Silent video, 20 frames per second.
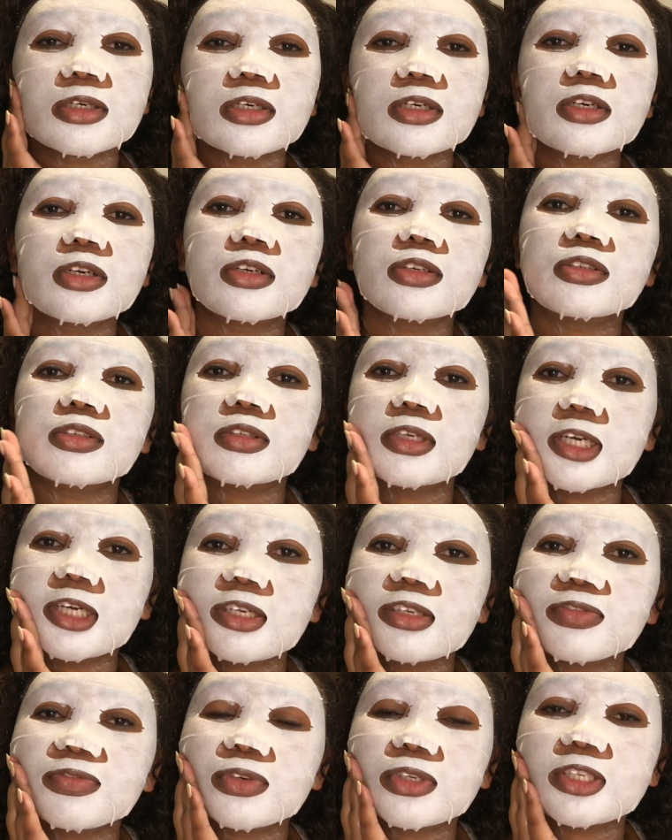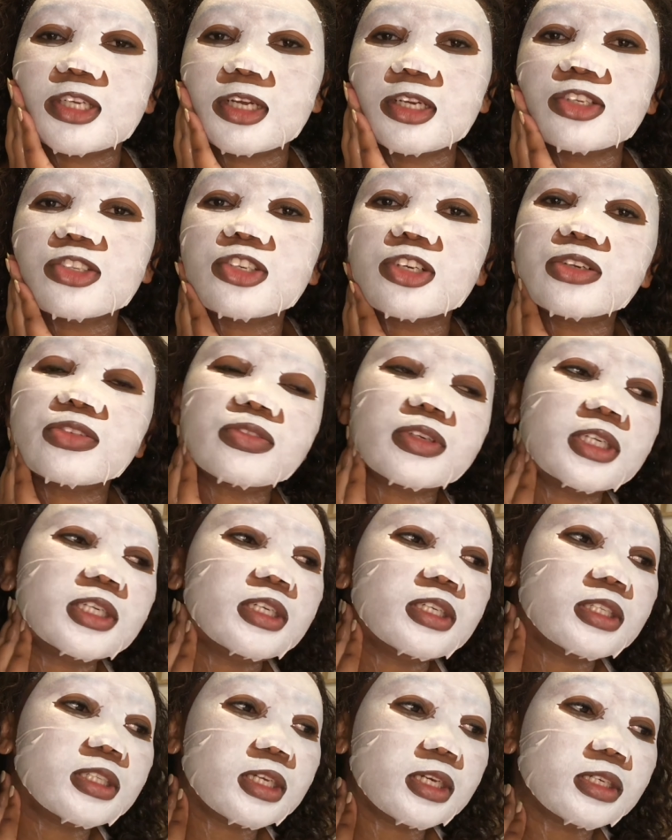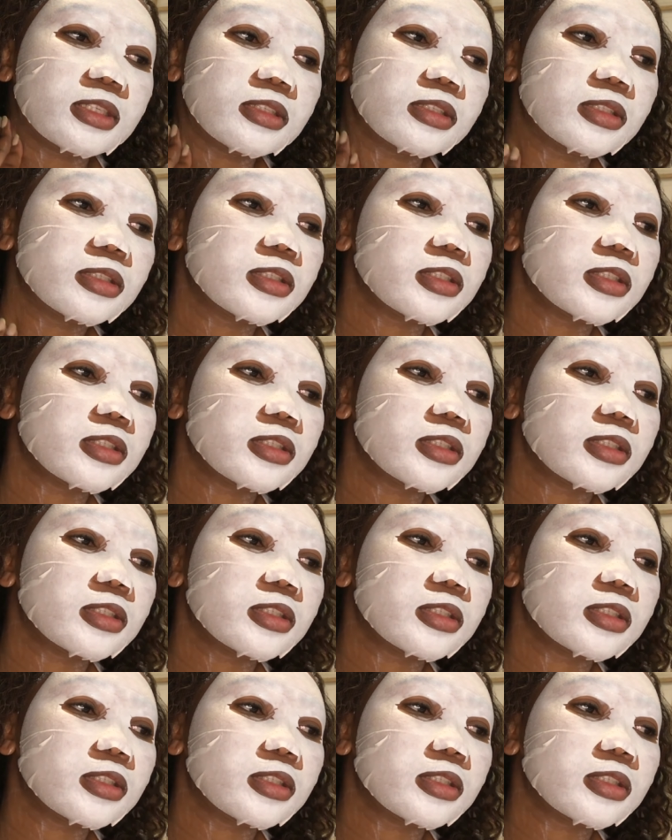great for tension releasing.